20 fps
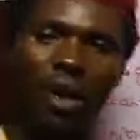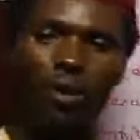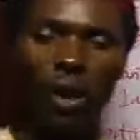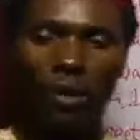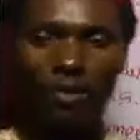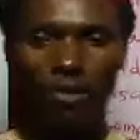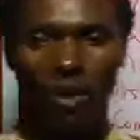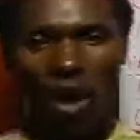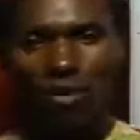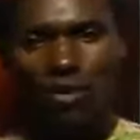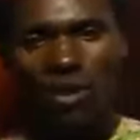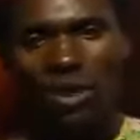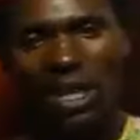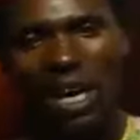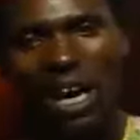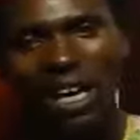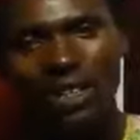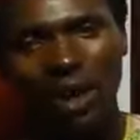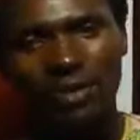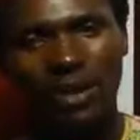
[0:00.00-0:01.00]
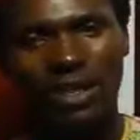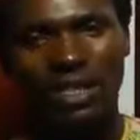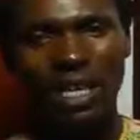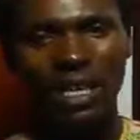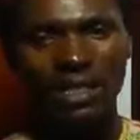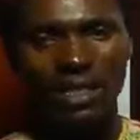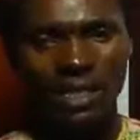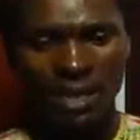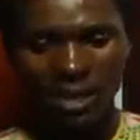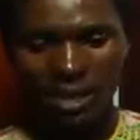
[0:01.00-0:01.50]
We have come to the end of this
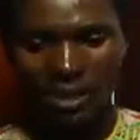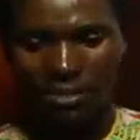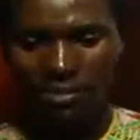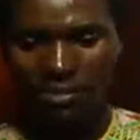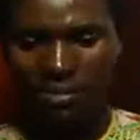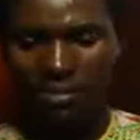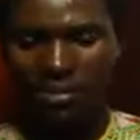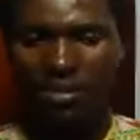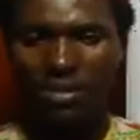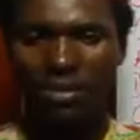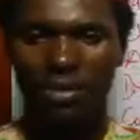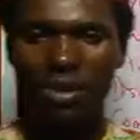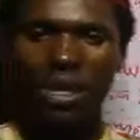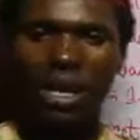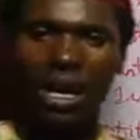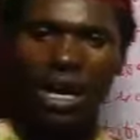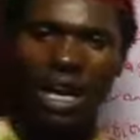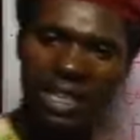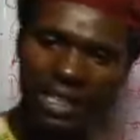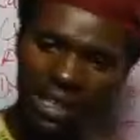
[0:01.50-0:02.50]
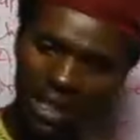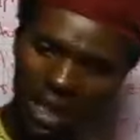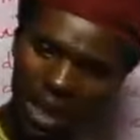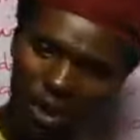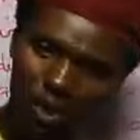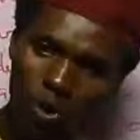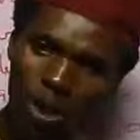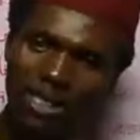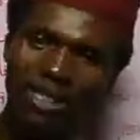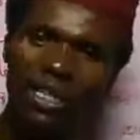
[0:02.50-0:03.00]
lesson, and a
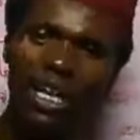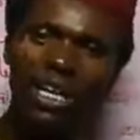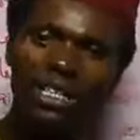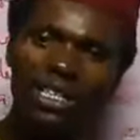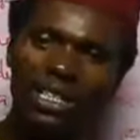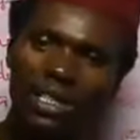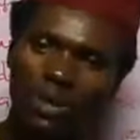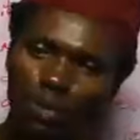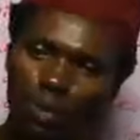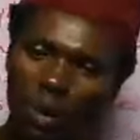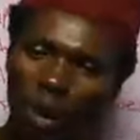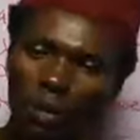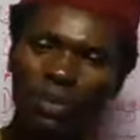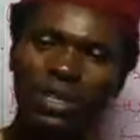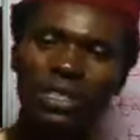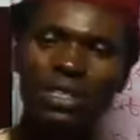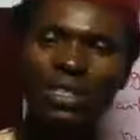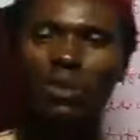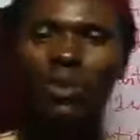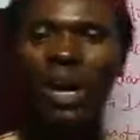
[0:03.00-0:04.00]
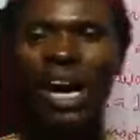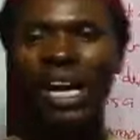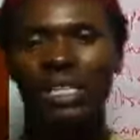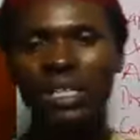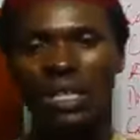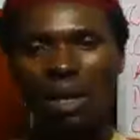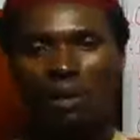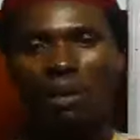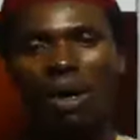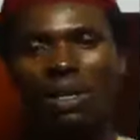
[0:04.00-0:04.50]
question is popping
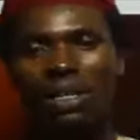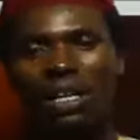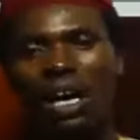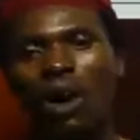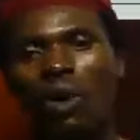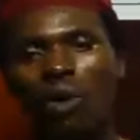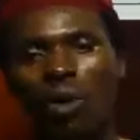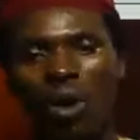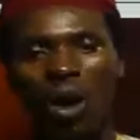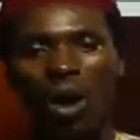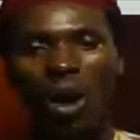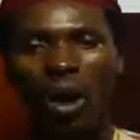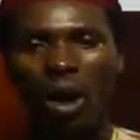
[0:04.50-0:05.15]
right about now